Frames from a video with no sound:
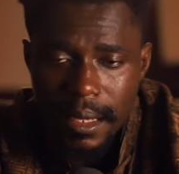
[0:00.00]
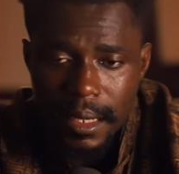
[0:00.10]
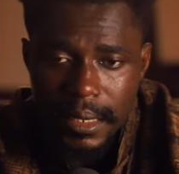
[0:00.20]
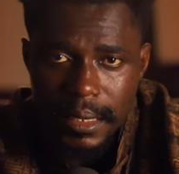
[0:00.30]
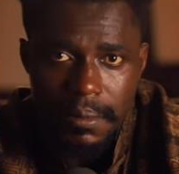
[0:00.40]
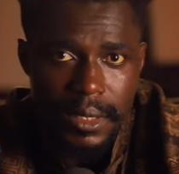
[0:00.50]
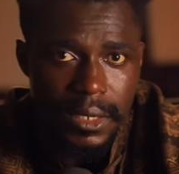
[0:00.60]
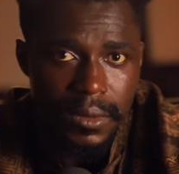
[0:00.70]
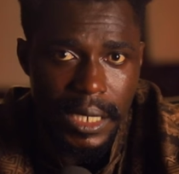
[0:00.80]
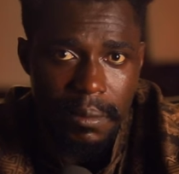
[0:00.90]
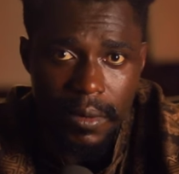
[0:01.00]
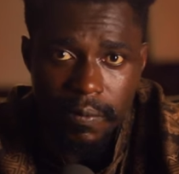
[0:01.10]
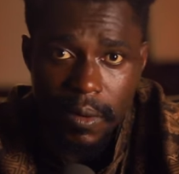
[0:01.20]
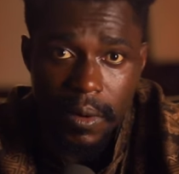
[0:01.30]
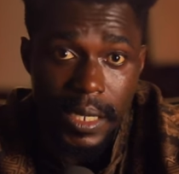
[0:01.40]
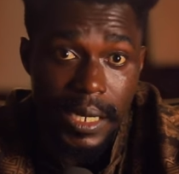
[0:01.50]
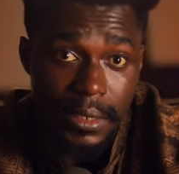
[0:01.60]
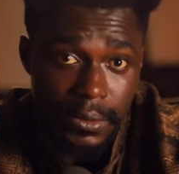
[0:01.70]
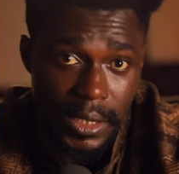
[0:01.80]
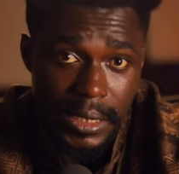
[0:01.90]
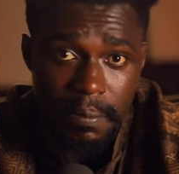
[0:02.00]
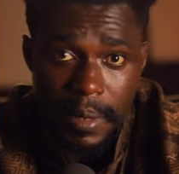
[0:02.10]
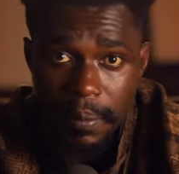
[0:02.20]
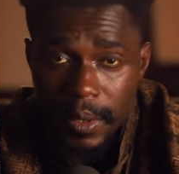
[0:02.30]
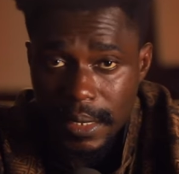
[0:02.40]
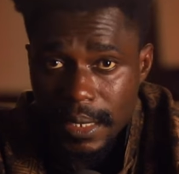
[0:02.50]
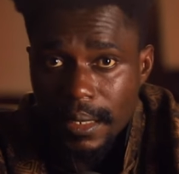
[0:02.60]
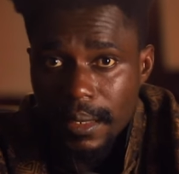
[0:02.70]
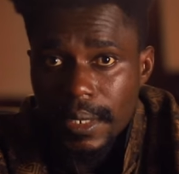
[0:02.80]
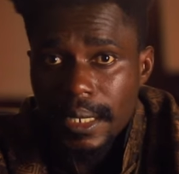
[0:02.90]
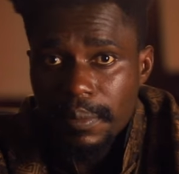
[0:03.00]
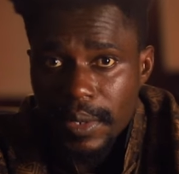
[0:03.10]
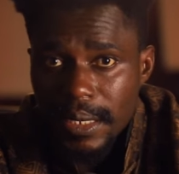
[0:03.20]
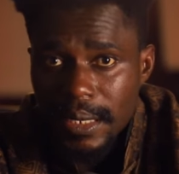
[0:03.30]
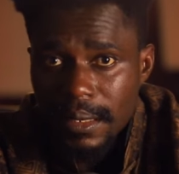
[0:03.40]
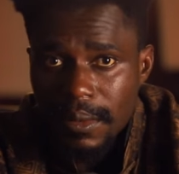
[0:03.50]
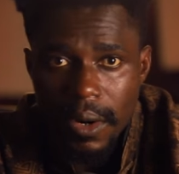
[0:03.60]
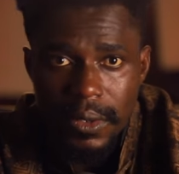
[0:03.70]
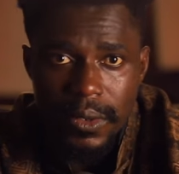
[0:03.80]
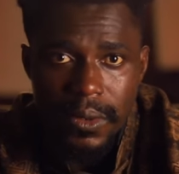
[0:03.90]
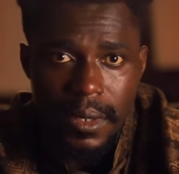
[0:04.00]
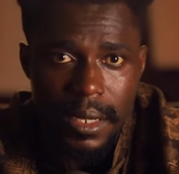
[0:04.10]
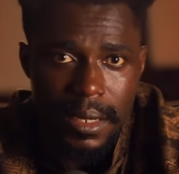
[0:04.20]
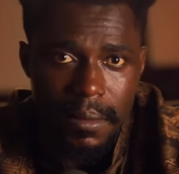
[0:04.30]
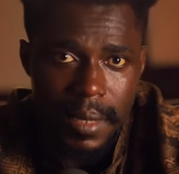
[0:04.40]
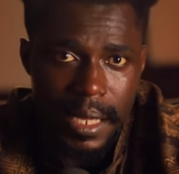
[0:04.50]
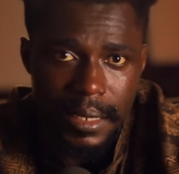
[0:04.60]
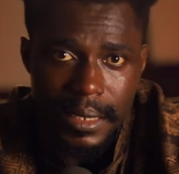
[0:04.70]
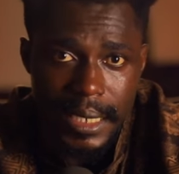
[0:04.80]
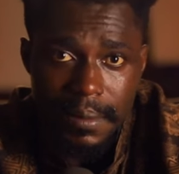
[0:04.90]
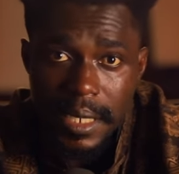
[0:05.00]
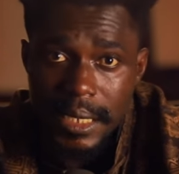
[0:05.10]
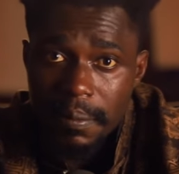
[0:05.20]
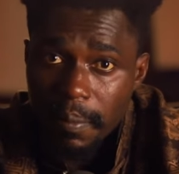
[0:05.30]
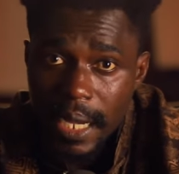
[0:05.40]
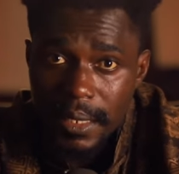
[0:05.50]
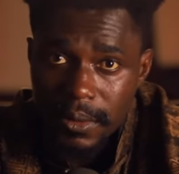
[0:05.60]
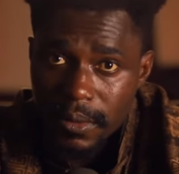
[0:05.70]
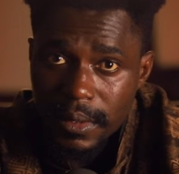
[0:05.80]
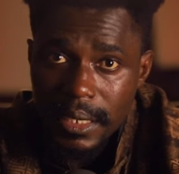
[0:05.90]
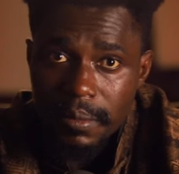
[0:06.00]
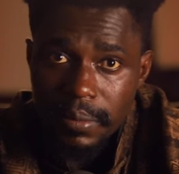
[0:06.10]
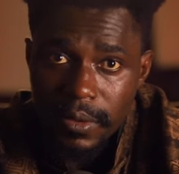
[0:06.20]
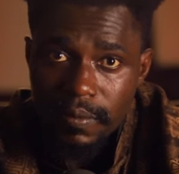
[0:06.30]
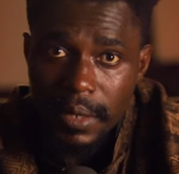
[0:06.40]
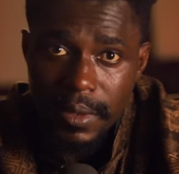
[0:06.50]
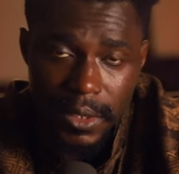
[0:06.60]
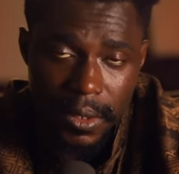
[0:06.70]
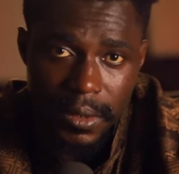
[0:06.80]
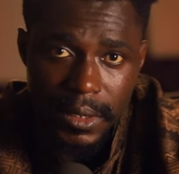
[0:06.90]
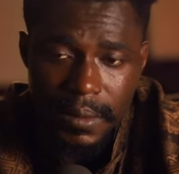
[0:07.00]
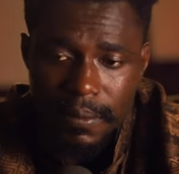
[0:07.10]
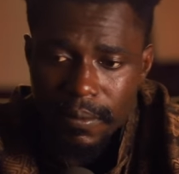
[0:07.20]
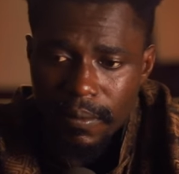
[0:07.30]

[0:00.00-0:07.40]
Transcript: It's suitable for illustration purposes and 3D printing, although uh, decimation pass could improve the results.